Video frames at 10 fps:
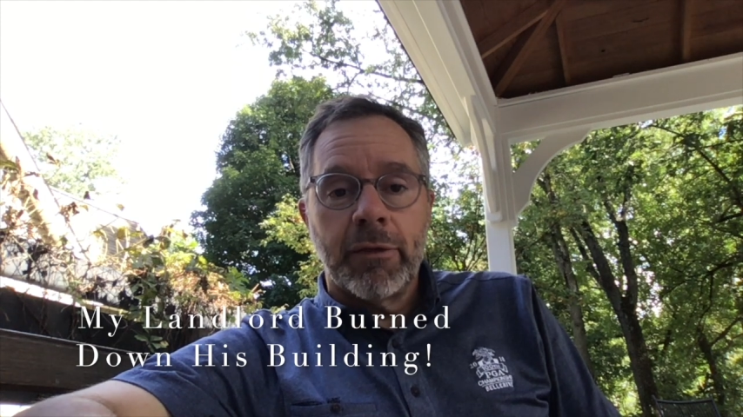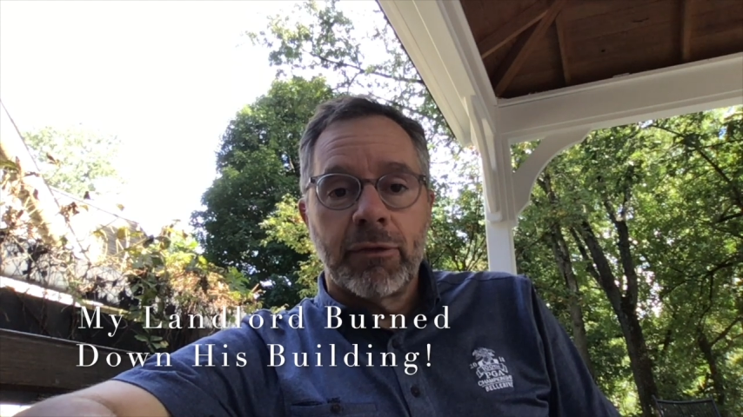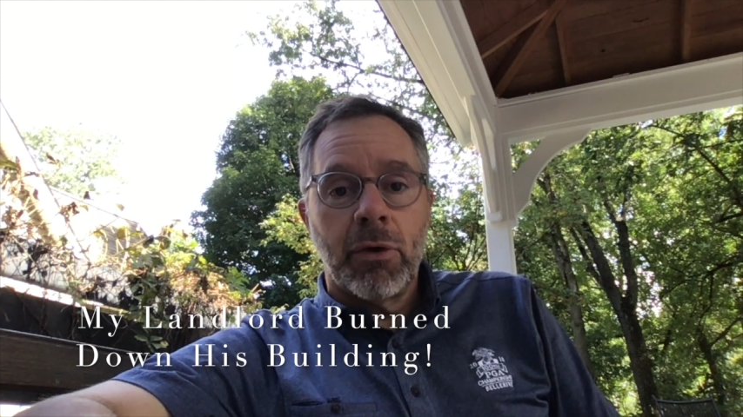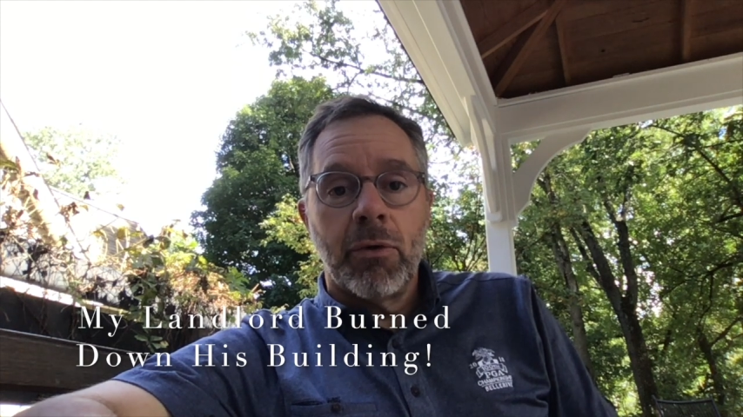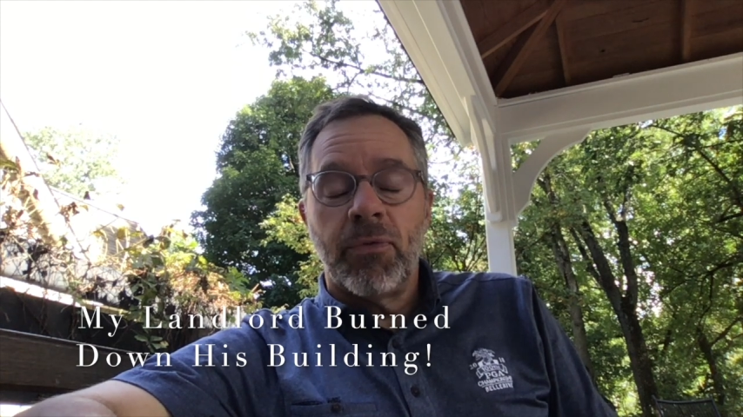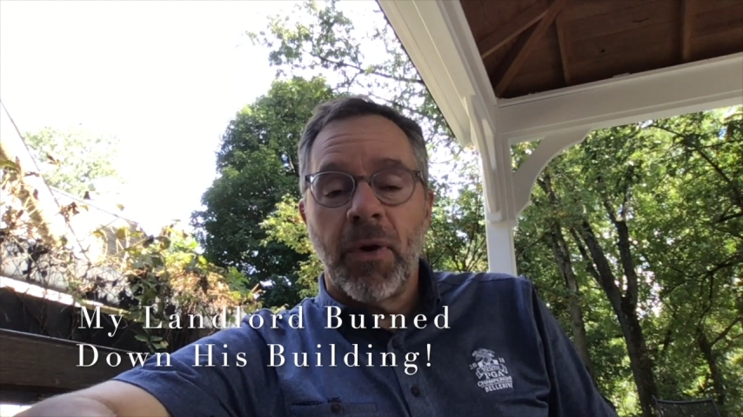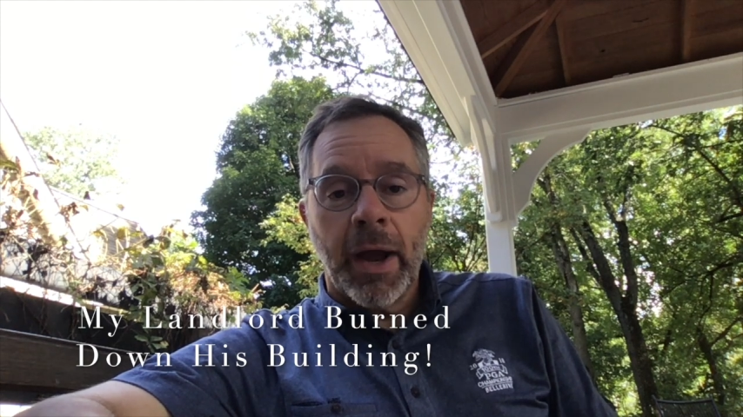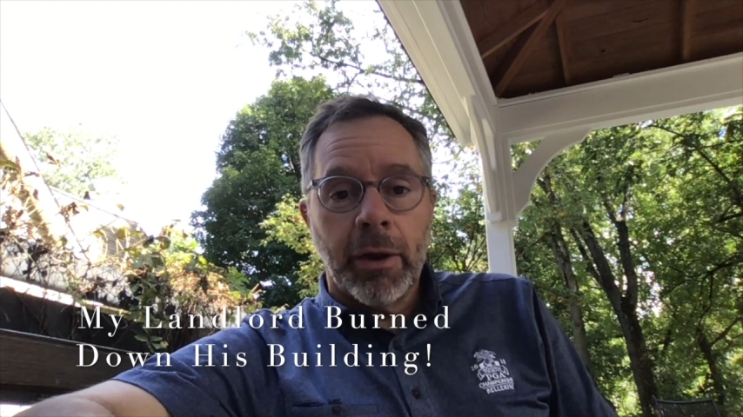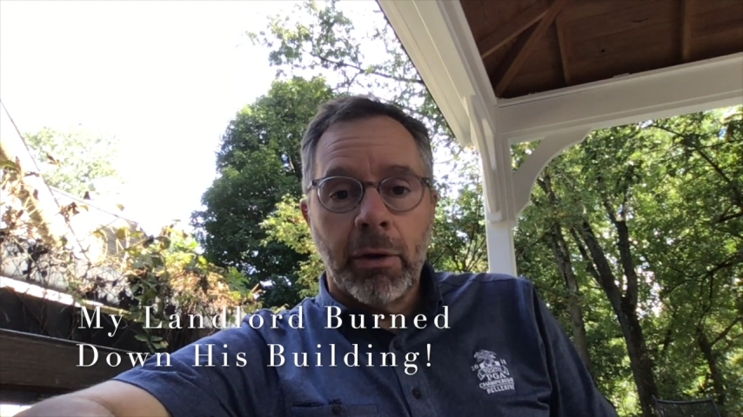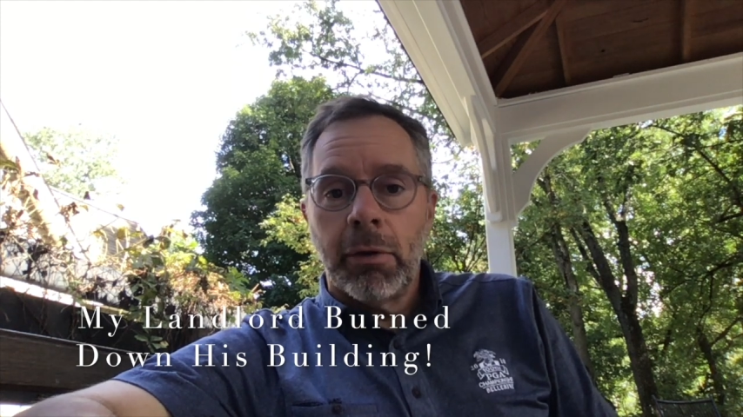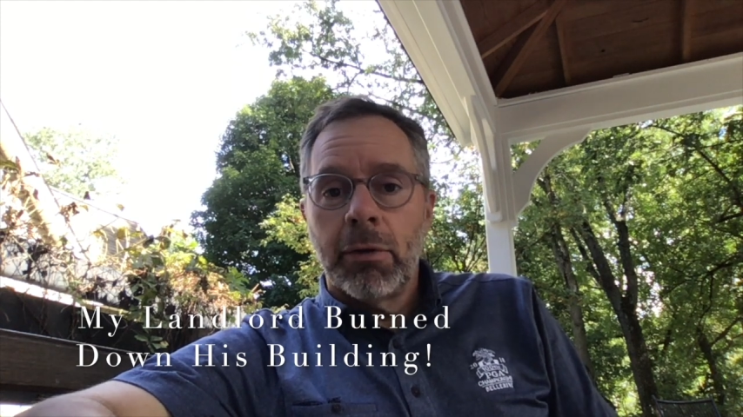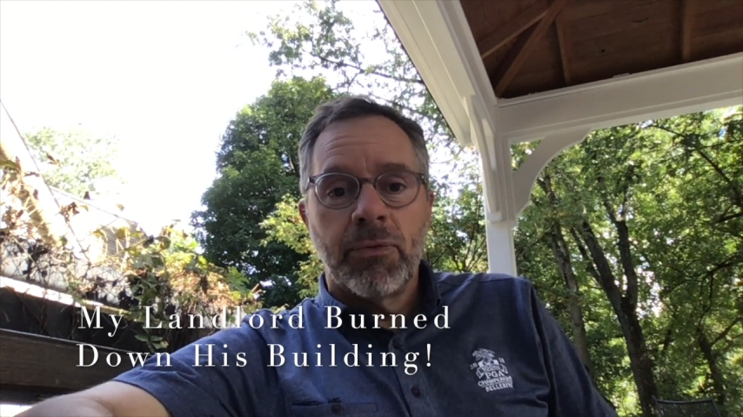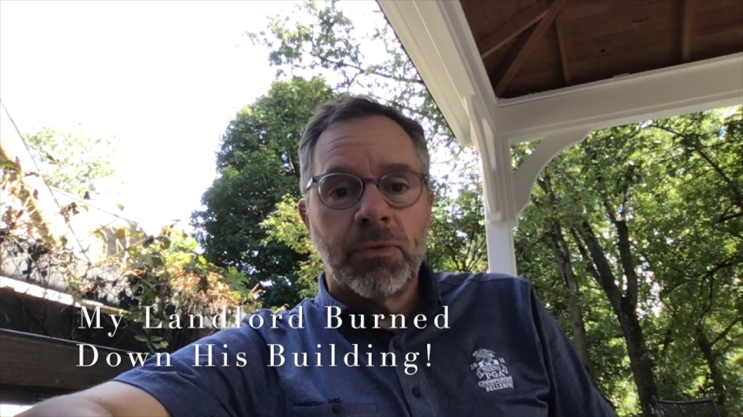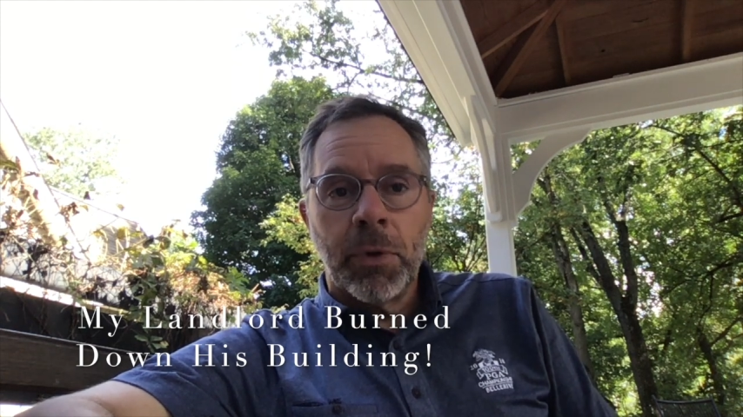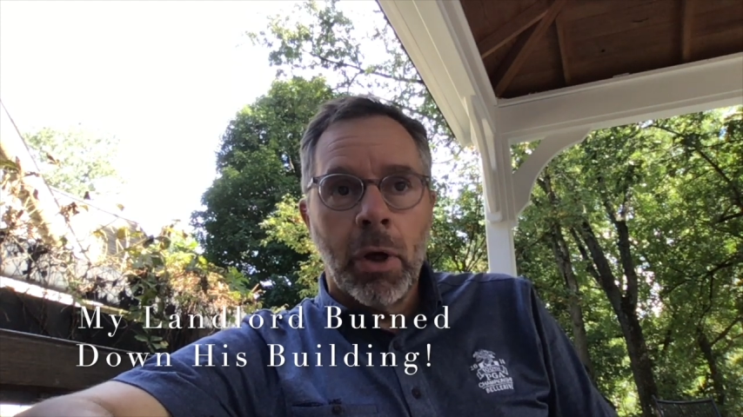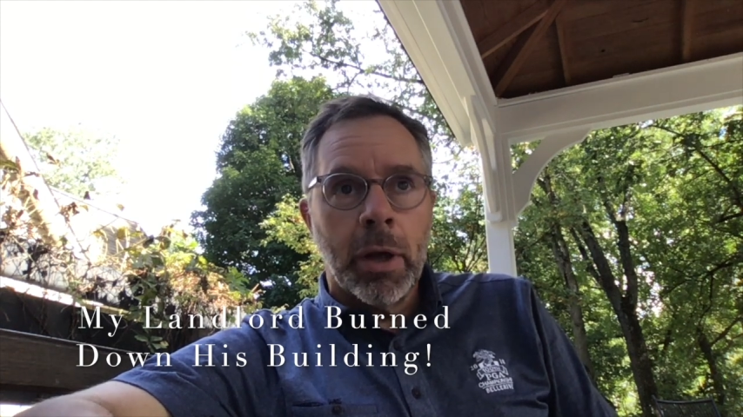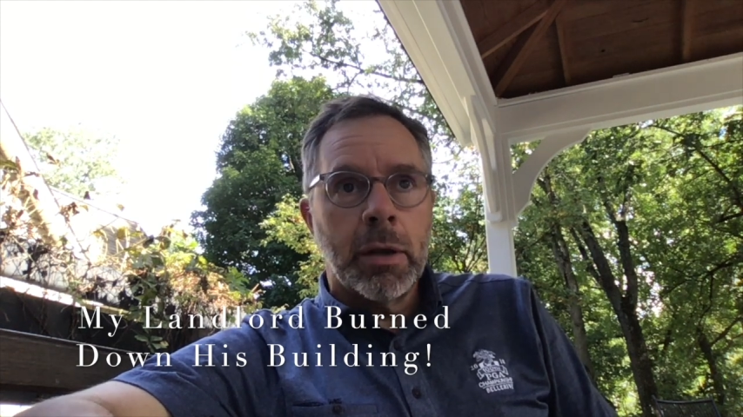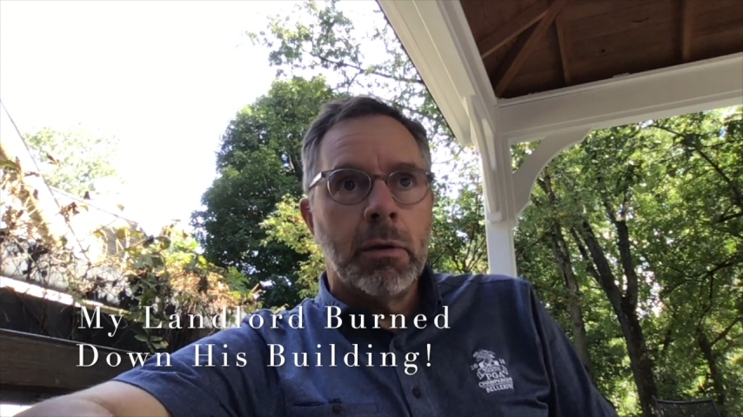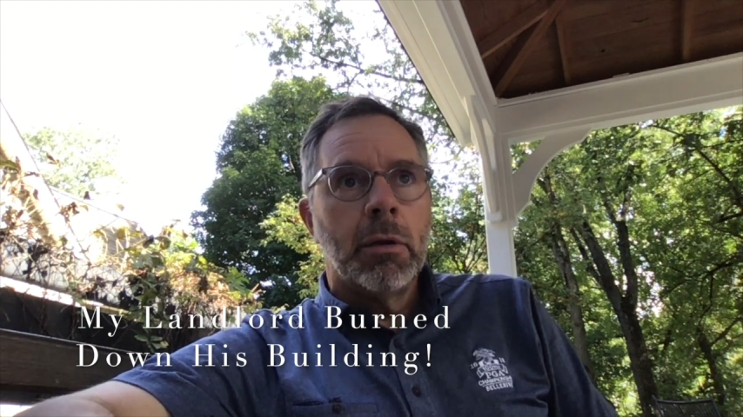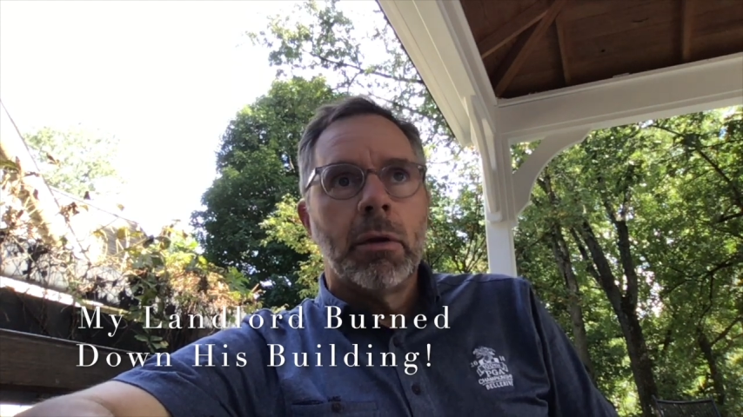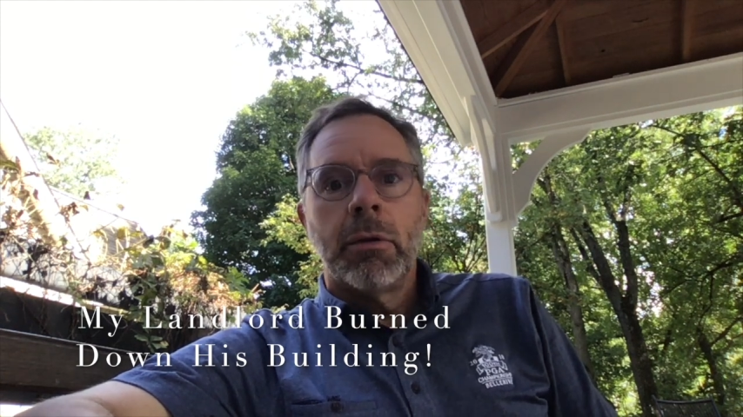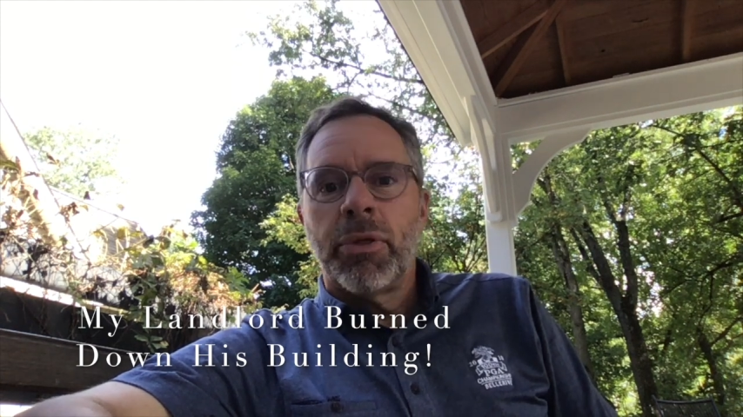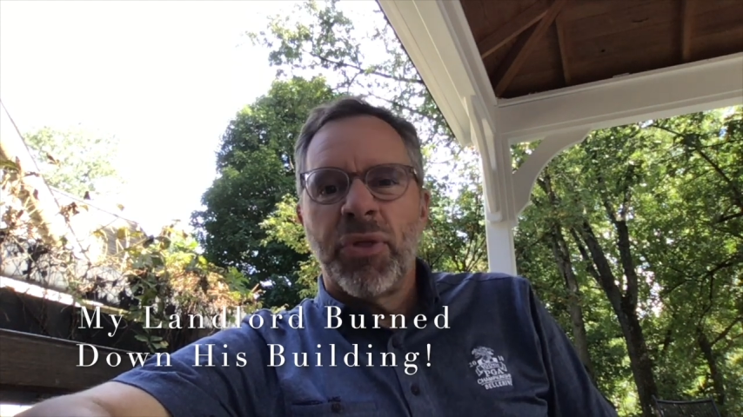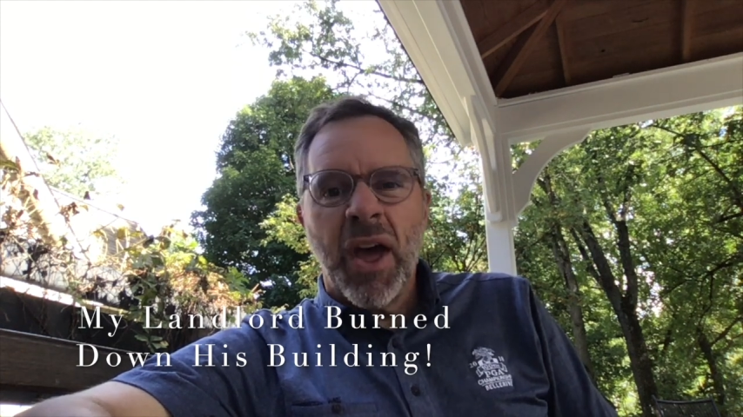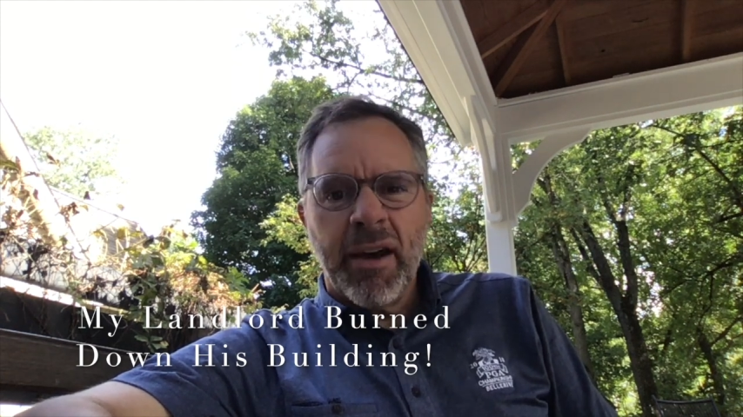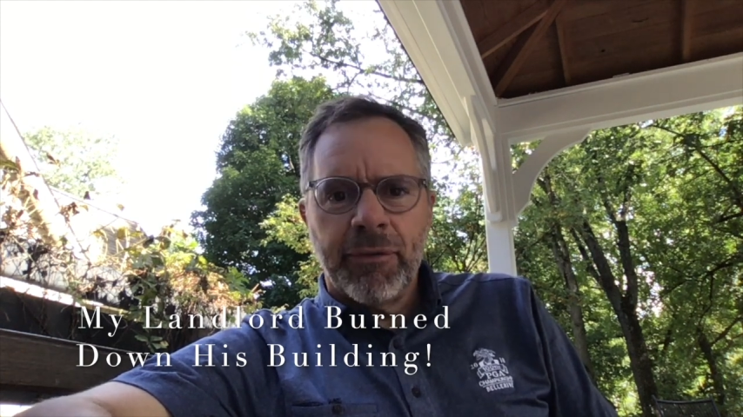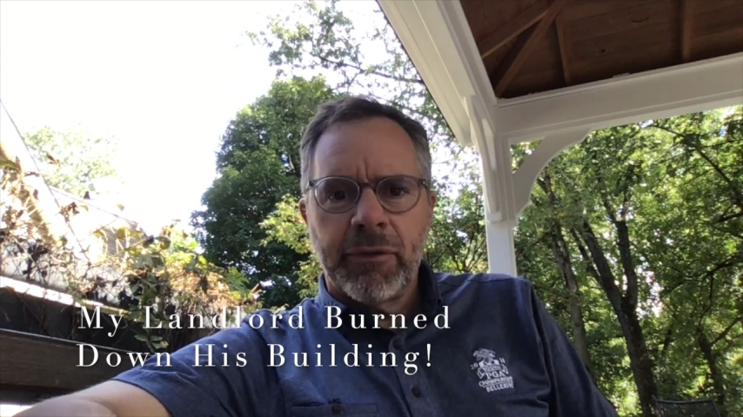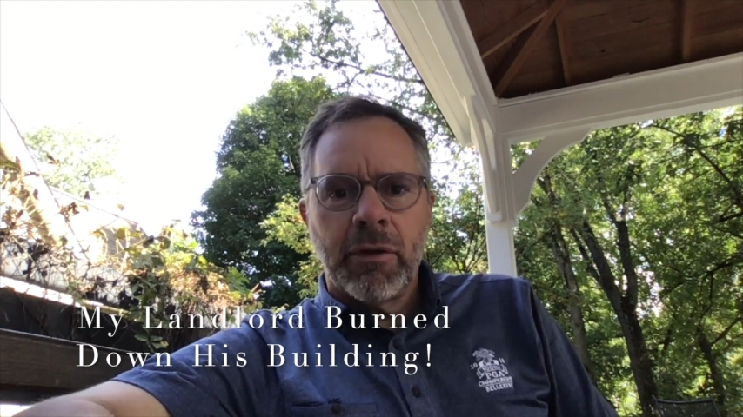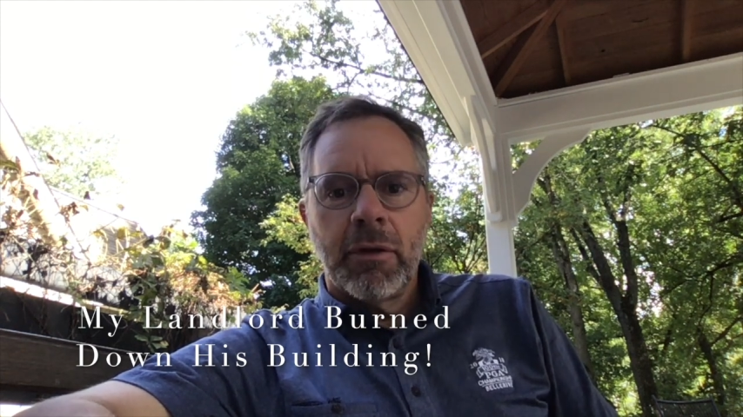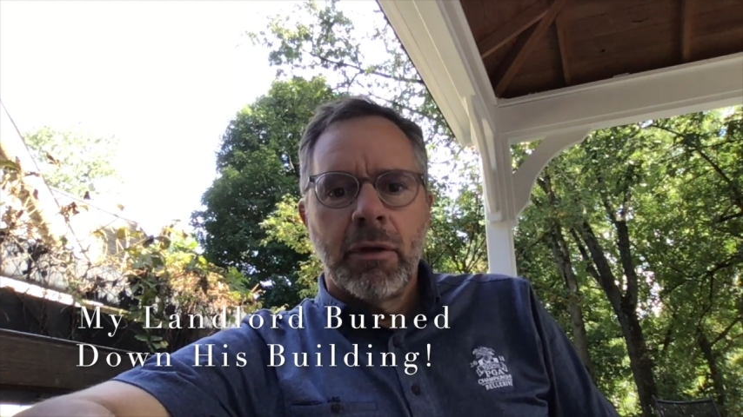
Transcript: So fire, flood, theft,